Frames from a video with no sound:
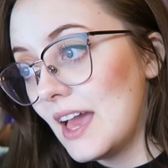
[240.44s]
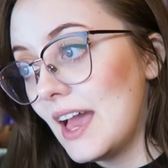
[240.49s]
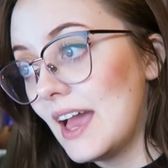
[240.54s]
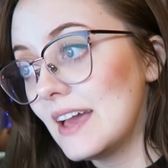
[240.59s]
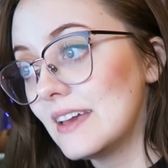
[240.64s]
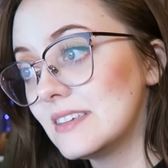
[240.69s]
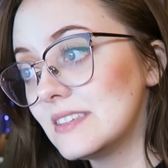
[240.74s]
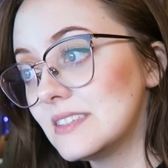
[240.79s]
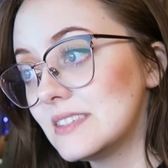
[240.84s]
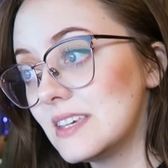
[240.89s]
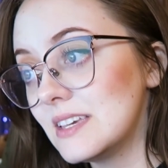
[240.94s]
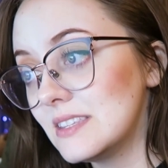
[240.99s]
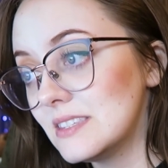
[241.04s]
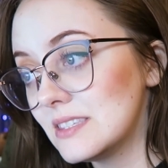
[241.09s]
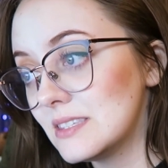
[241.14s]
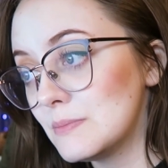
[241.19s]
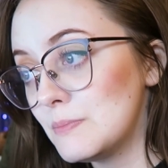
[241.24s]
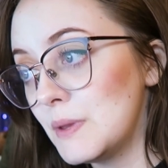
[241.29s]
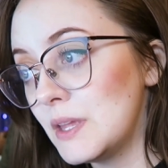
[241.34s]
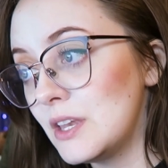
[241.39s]
has
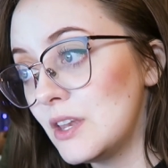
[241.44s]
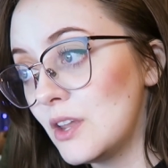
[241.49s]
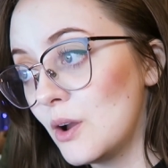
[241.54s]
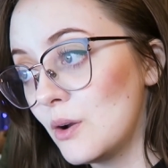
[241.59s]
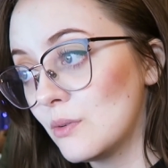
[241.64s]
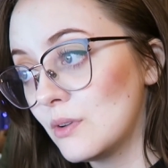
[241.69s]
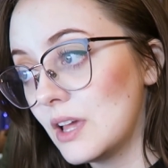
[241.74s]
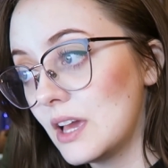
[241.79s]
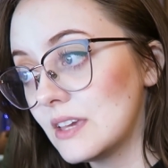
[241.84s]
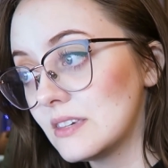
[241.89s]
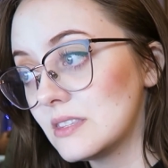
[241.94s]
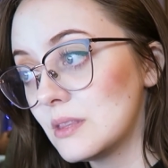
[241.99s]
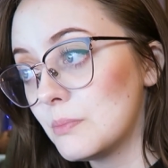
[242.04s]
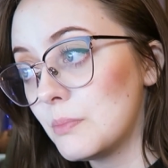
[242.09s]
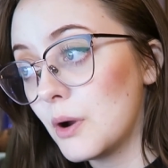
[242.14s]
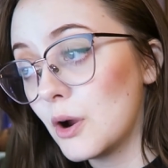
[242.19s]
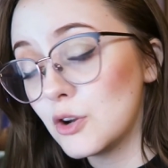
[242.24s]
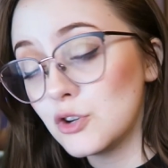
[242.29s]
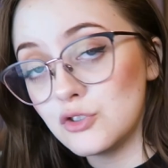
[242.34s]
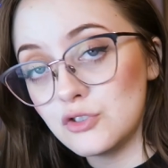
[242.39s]
since been known as the
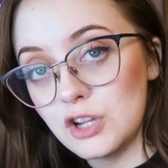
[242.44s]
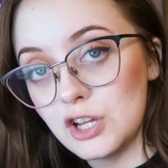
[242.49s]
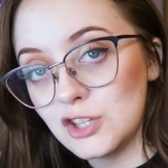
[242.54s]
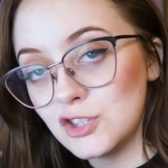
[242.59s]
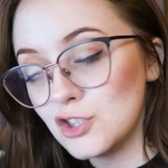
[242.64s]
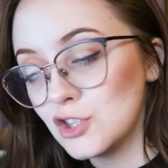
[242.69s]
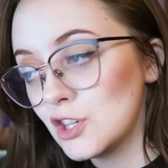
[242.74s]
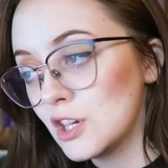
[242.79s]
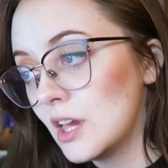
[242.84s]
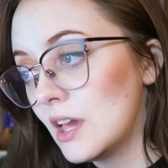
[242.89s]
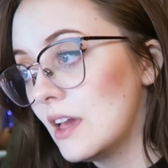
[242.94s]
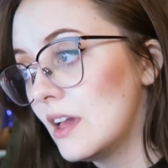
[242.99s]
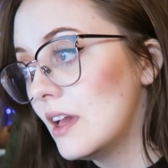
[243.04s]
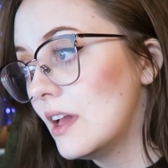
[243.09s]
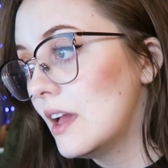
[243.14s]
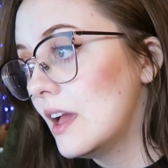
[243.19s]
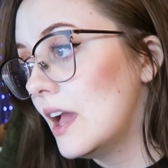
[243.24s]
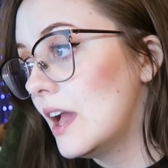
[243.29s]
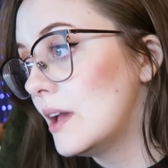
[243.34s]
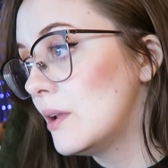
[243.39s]
partridge,
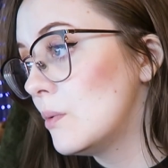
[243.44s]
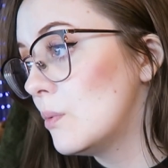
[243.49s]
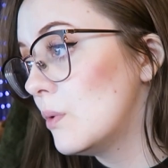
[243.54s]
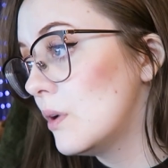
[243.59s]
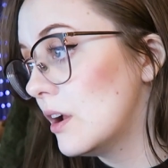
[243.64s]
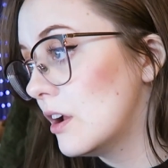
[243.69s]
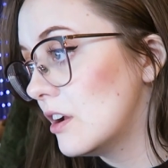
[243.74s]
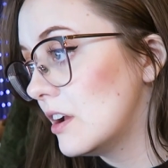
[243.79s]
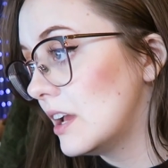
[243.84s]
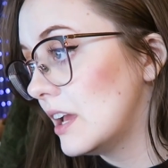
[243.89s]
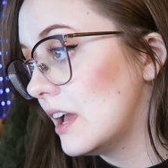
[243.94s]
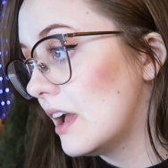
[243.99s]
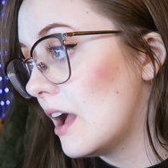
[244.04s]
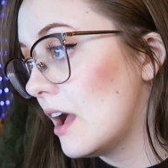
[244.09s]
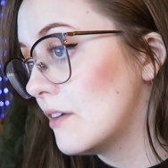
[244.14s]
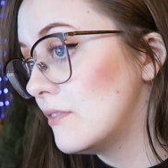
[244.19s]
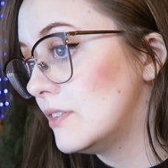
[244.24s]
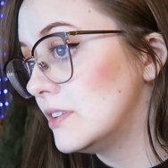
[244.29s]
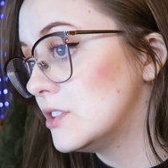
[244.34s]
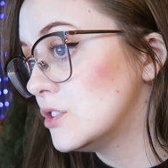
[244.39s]
and wary
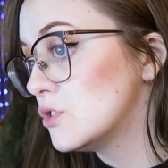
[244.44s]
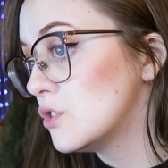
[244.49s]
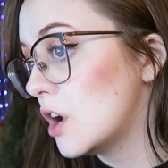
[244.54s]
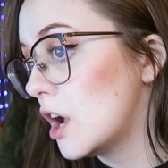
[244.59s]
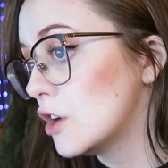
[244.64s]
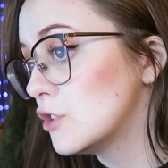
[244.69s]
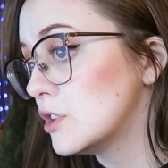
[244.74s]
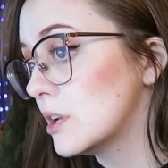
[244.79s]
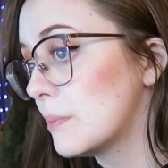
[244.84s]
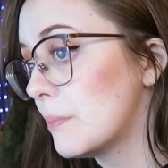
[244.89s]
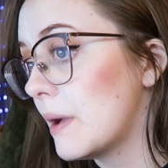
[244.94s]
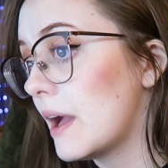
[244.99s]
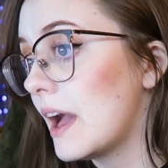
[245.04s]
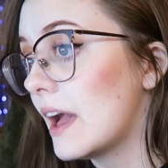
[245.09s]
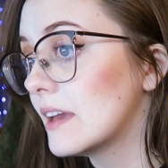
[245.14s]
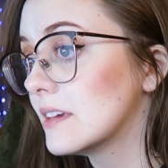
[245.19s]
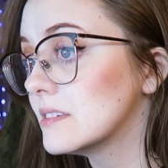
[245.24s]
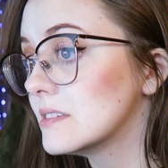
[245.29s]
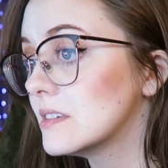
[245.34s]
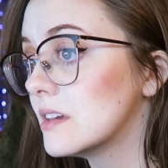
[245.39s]
of its tragic
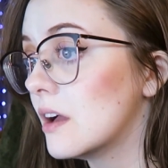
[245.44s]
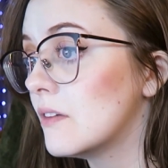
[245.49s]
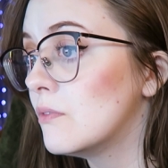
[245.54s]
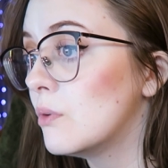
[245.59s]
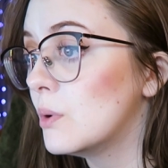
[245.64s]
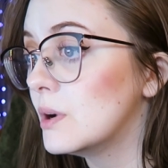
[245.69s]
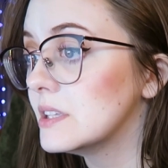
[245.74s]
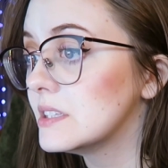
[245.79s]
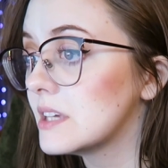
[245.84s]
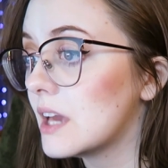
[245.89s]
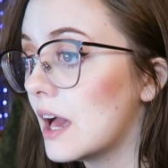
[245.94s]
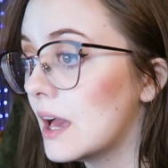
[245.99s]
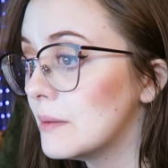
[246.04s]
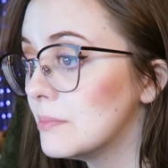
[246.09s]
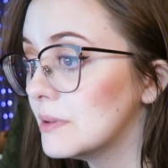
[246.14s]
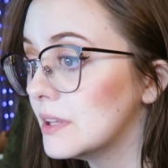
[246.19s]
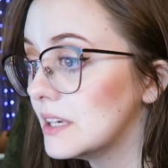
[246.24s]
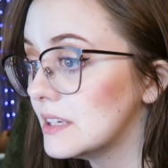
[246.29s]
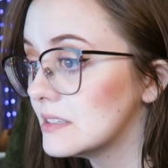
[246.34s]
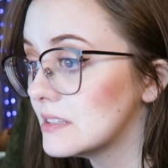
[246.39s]
past, avoids high
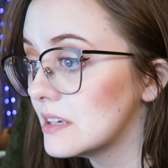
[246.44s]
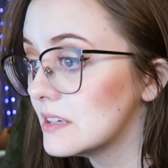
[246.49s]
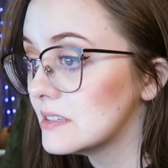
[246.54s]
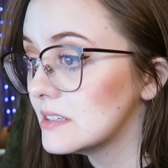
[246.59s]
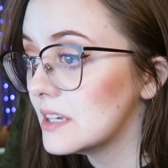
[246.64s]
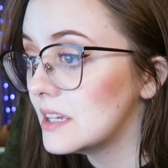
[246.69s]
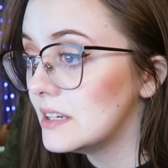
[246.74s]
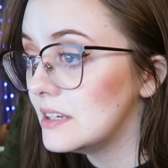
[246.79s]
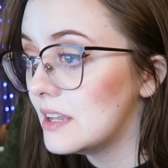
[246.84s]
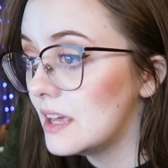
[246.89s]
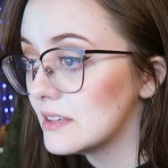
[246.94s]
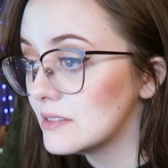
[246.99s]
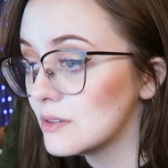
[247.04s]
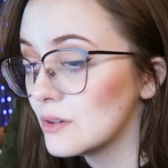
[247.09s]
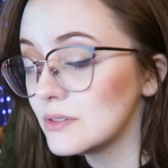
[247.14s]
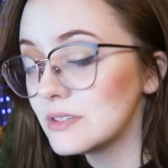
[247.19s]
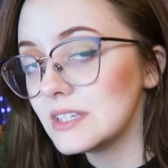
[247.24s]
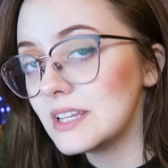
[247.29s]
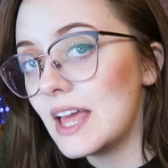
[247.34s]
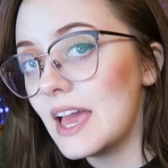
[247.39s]
places and
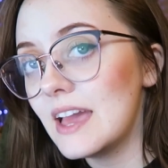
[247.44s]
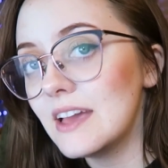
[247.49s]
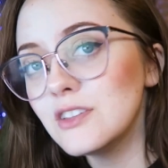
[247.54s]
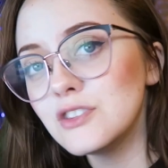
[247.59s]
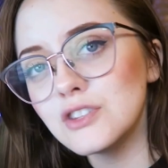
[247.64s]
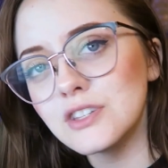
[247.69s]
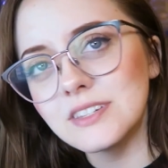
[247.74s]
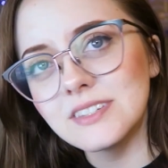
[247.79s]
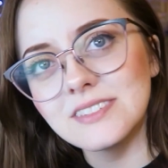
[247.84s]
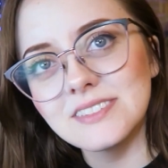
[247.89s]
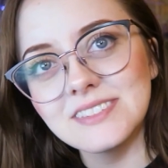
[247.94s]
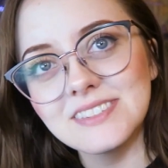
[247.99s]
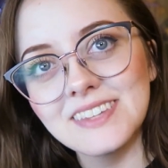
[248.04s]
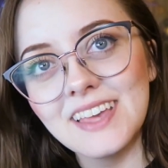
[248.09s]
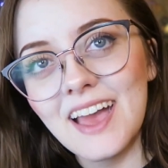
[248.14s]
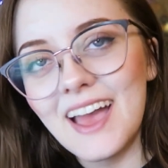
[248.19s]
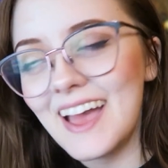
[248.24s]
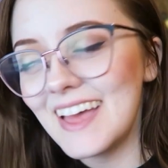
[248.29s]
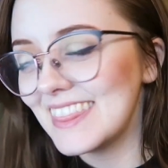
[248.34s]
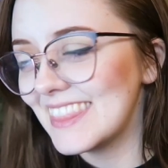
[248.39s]
nestles in hedges.
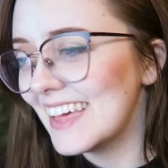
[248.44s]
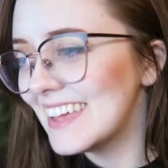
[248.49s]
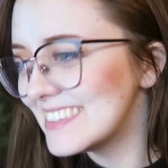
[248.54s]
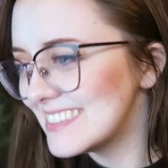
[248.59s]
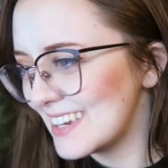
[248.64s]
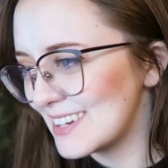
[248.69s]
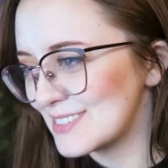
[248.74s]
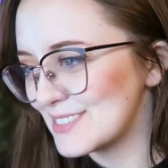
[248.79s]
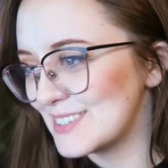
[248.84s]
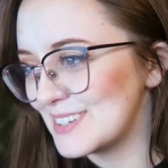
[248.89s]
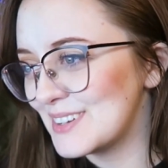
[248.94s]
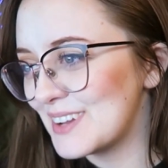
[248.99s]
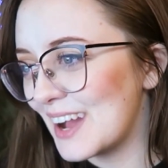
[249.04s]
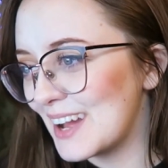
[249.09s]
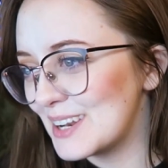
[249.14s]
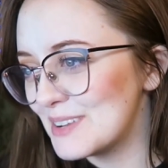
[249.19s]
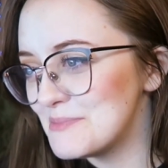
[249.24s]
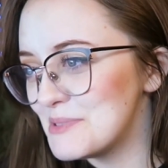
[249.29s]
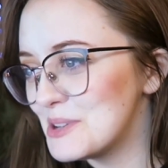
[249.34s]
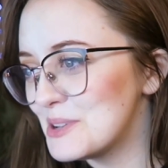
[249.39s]
That's actually
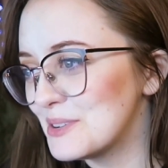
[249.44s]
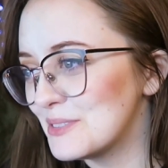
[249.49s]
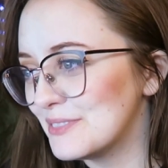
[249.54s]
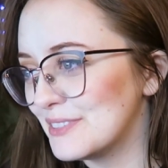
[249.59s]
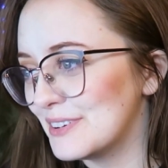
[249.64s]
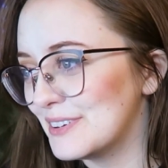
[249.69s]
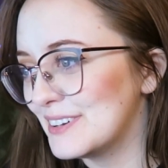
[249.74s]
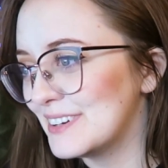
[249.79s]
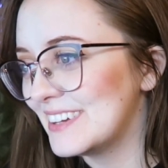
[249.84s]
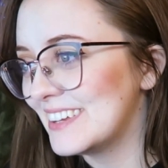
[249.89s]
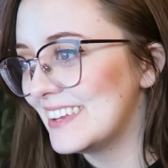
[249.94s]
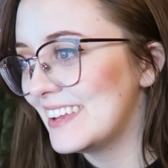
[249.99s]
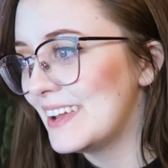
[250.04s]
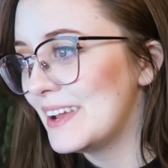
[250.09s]
kind of beautiful.